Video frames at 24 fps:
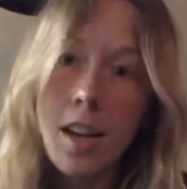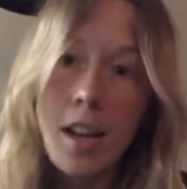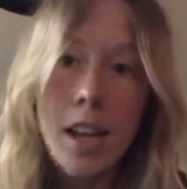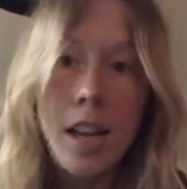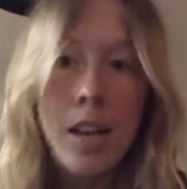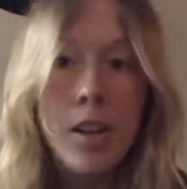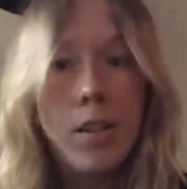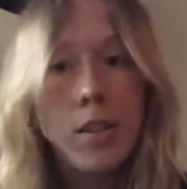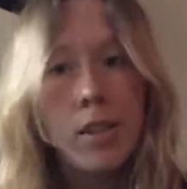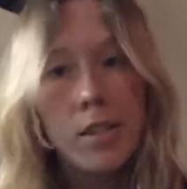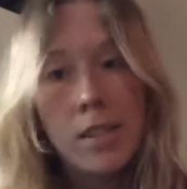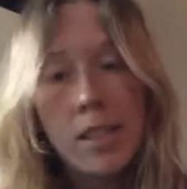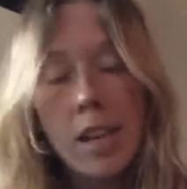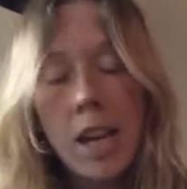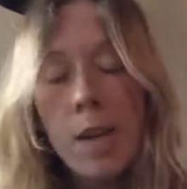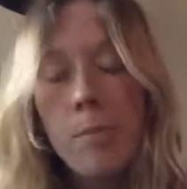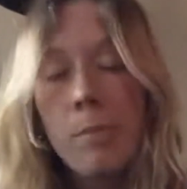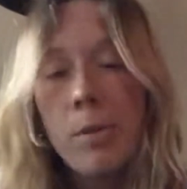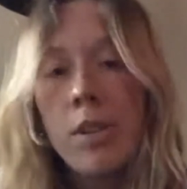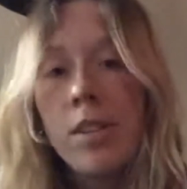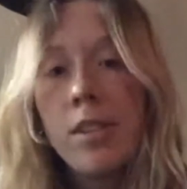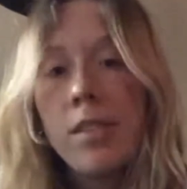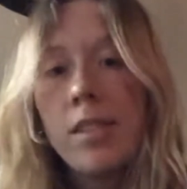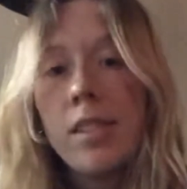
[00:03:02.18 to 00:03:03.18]
and Alzheimer's
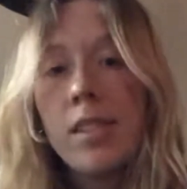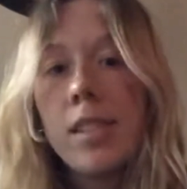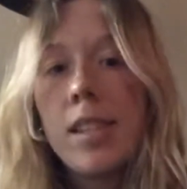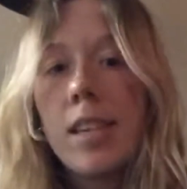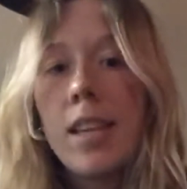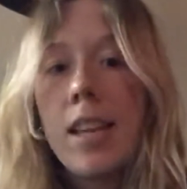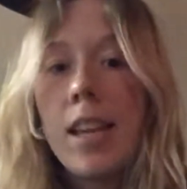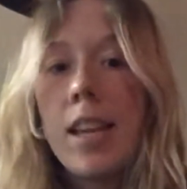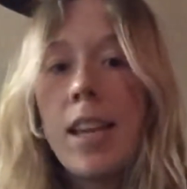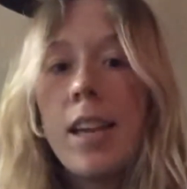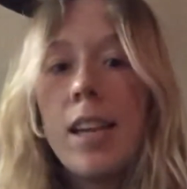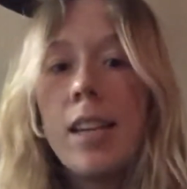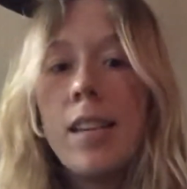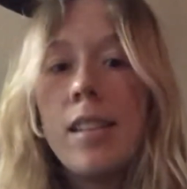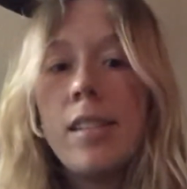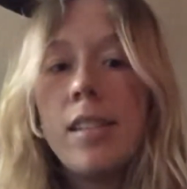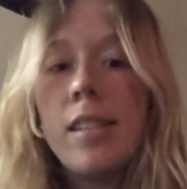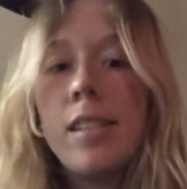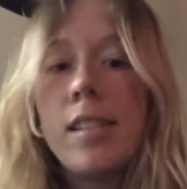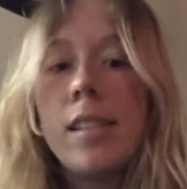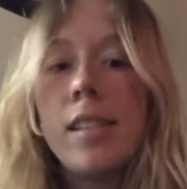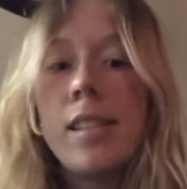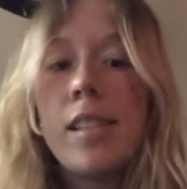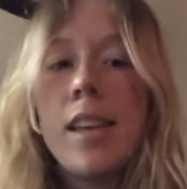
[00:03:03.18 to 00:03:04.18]
and
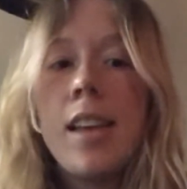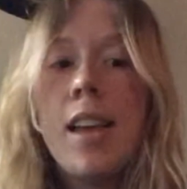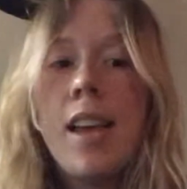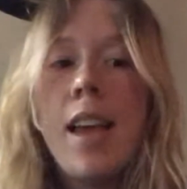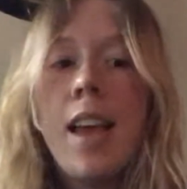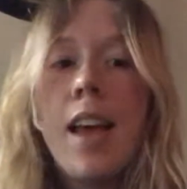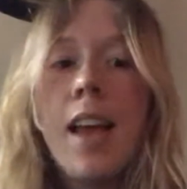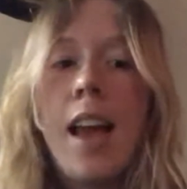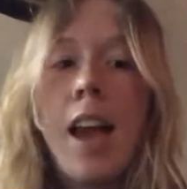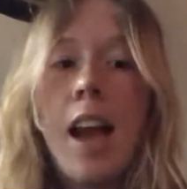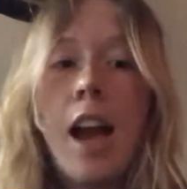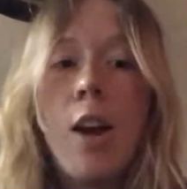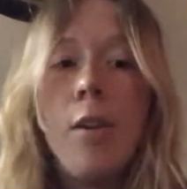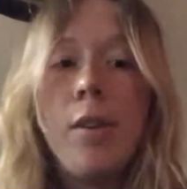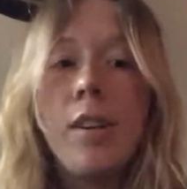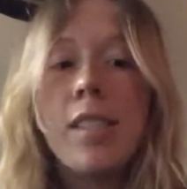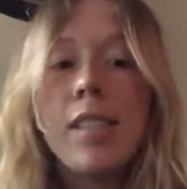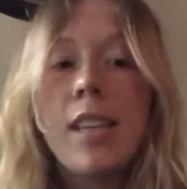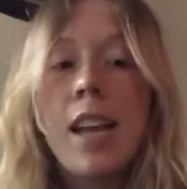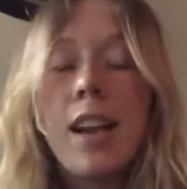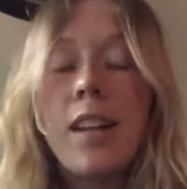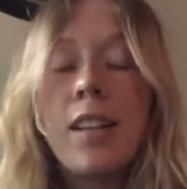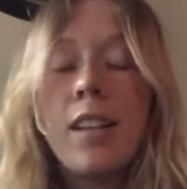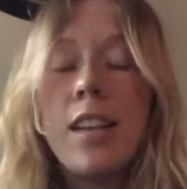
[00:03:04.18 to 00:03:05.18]
how
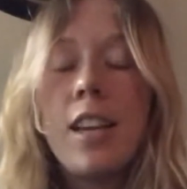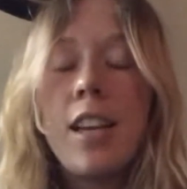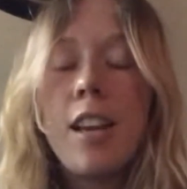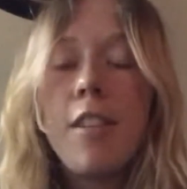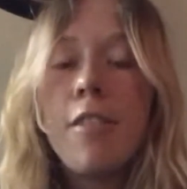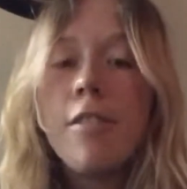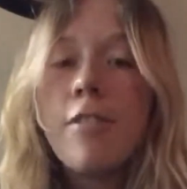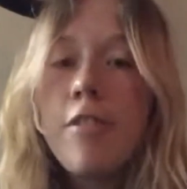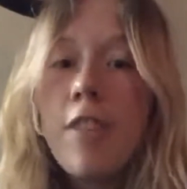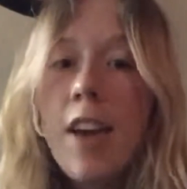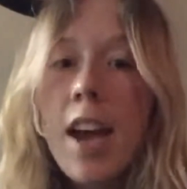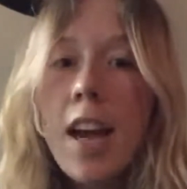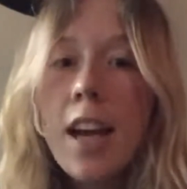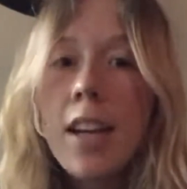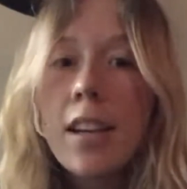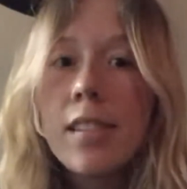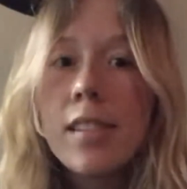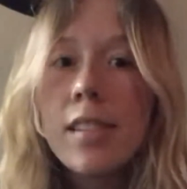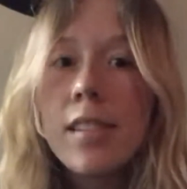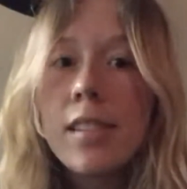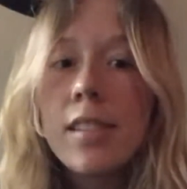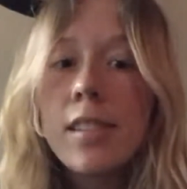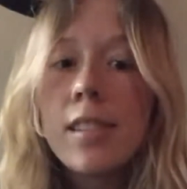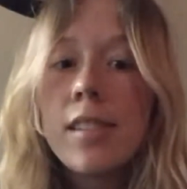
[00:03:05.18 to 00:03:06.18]
exactly it affects
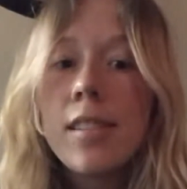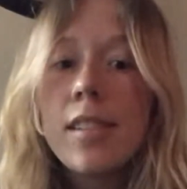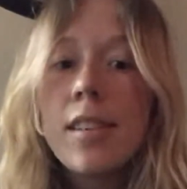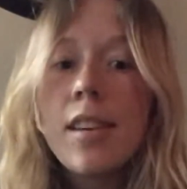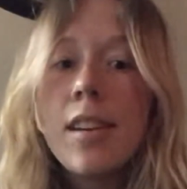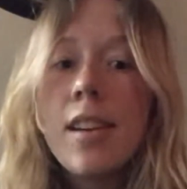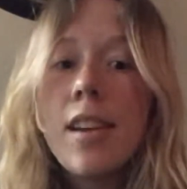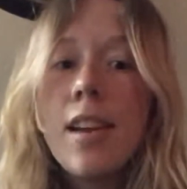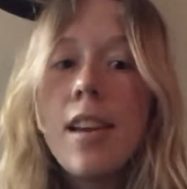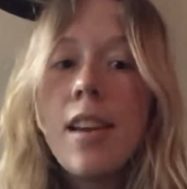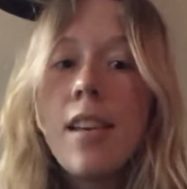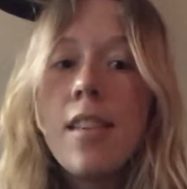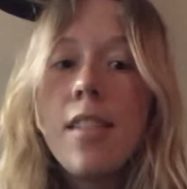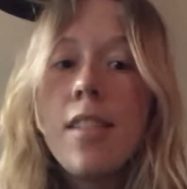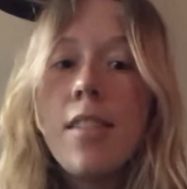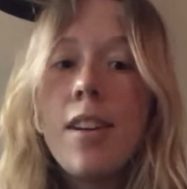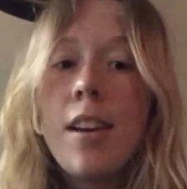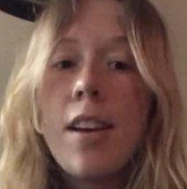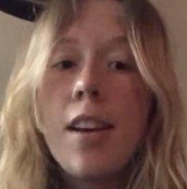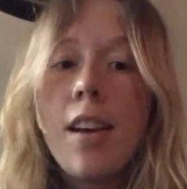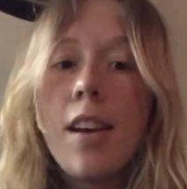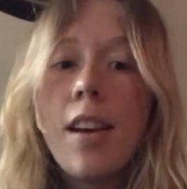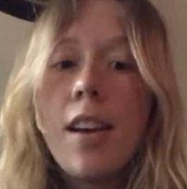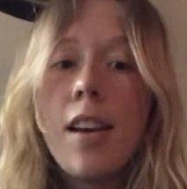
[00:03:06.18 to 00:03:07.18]
the